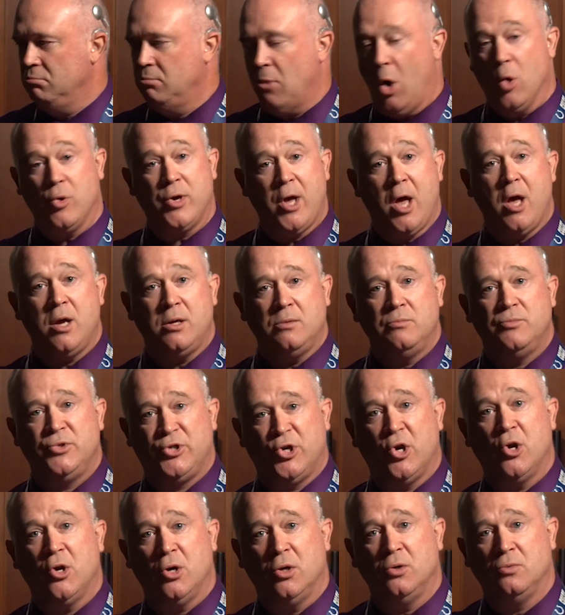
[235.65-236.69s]
Okay,
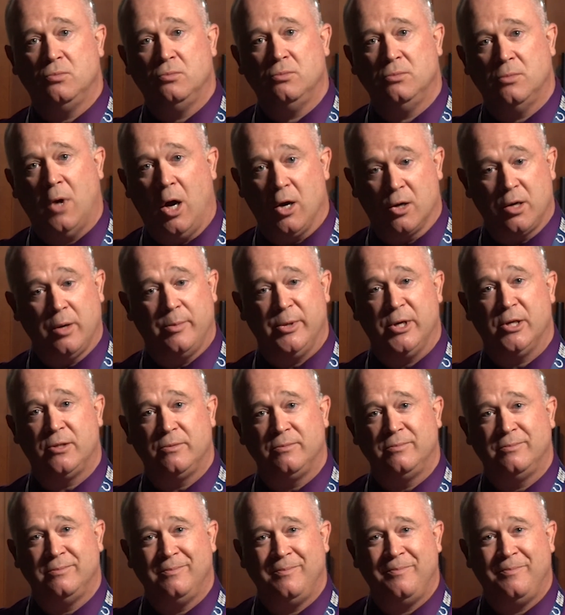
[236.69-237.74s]
sure, I'll come in.